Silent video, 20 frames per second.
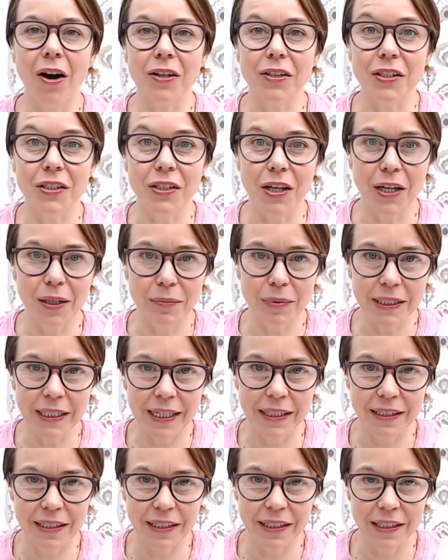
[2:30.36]

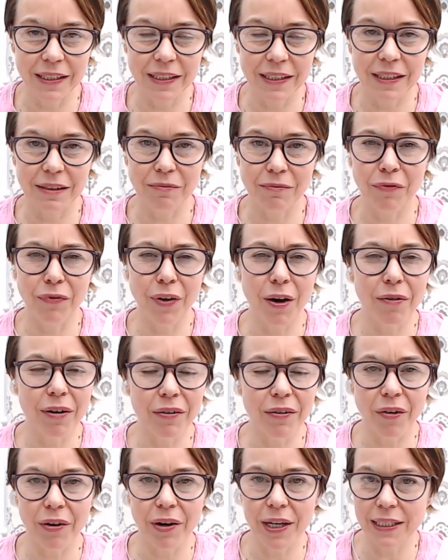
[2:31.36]
circumstances. Very,
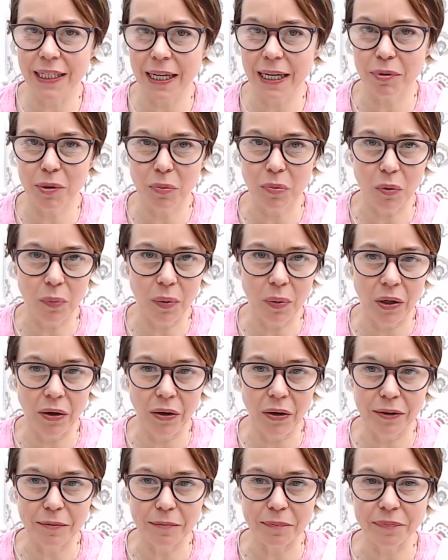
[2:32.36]
very adaptable
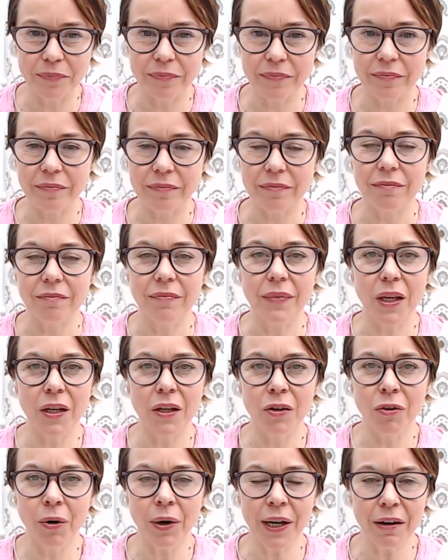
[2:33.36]
plant,
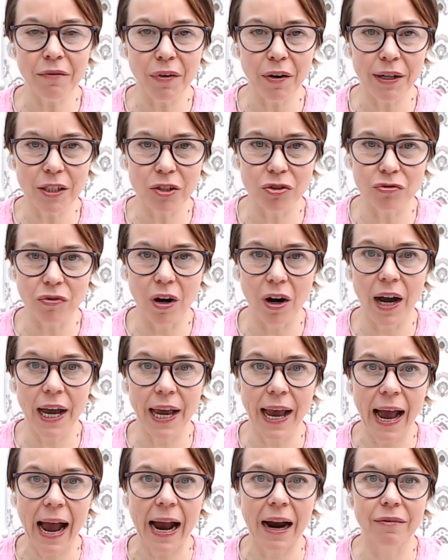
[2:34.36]
growing in very
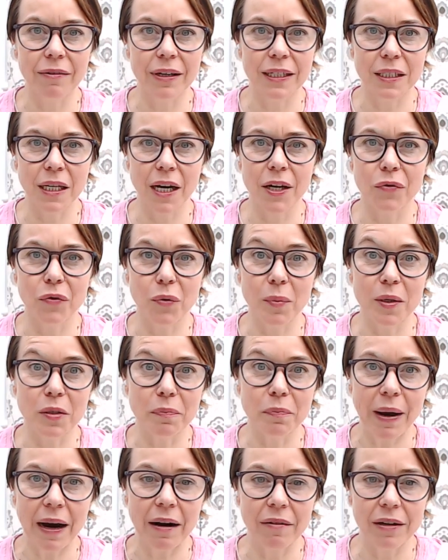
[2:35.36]
dry, arid, kind of
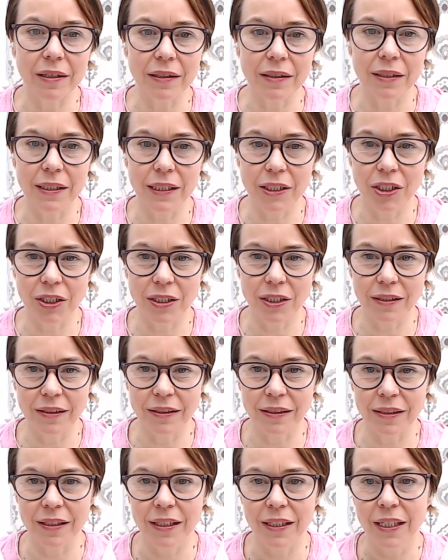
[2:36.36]
almost barren
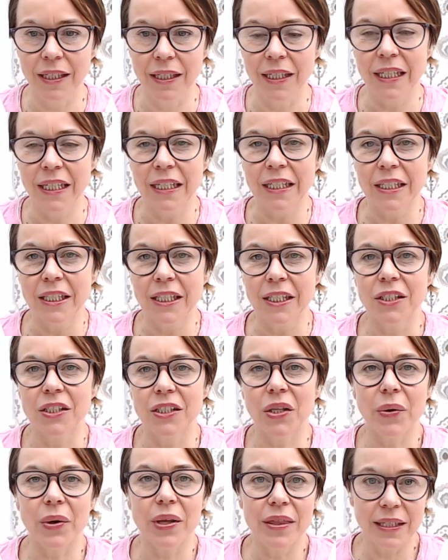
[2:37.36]
conditions.
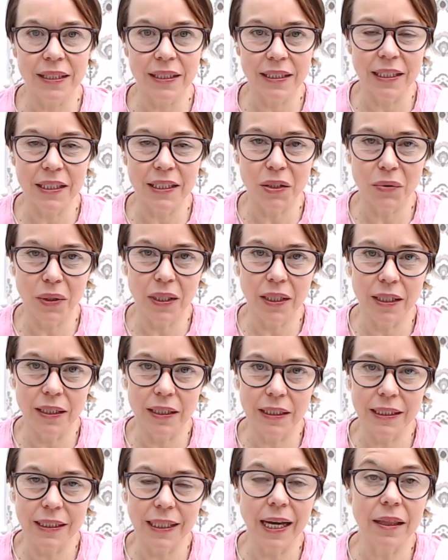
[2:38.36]
So in this sense, we can
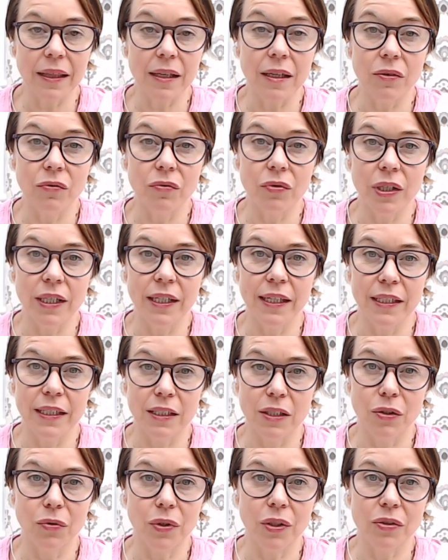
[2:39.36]
understand that it really
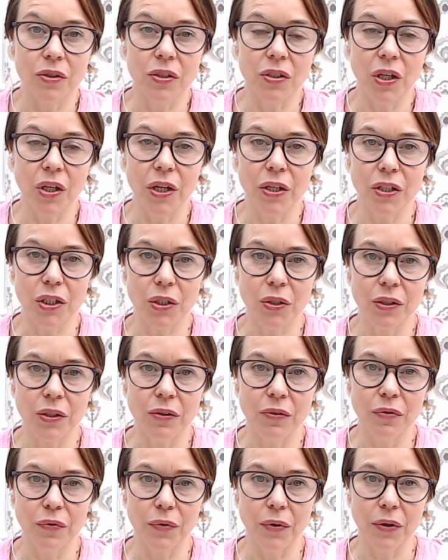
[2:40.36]
is an oil to turn
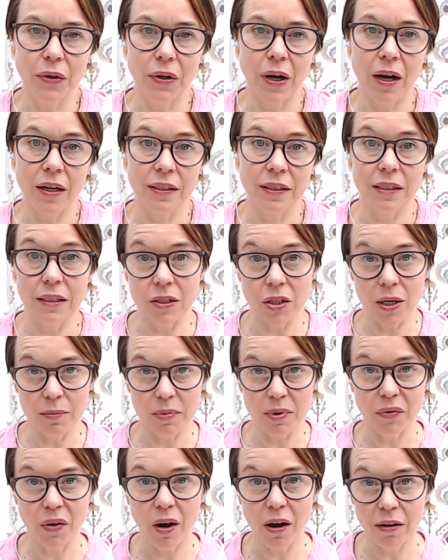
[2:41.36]
to for us in
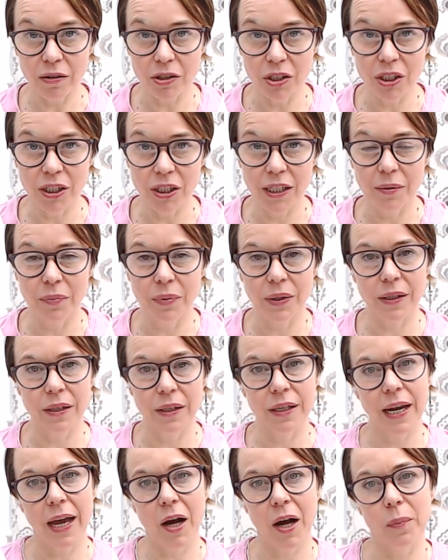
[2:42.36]
times of hardship, and
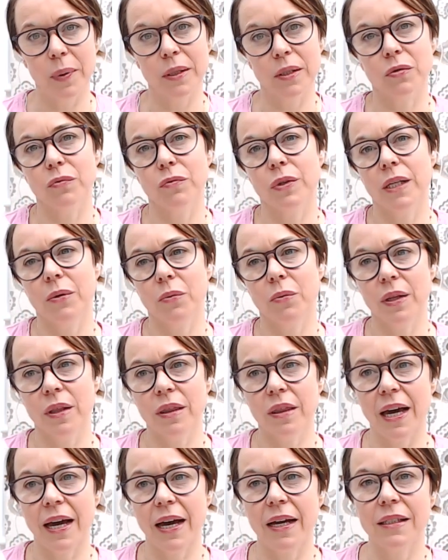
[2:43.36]
can help us really
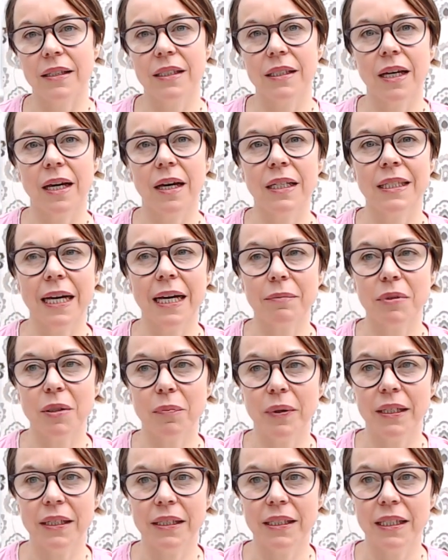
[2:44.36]
with that
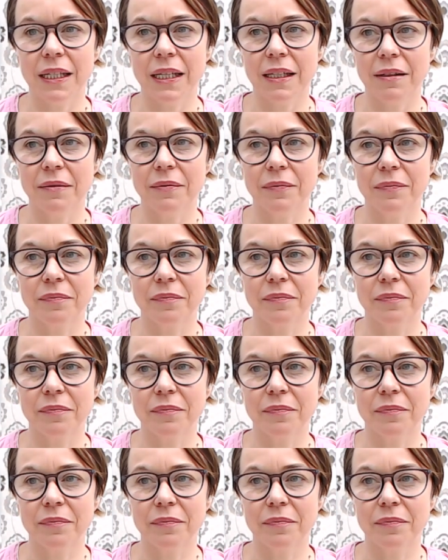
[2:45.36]
adaptability,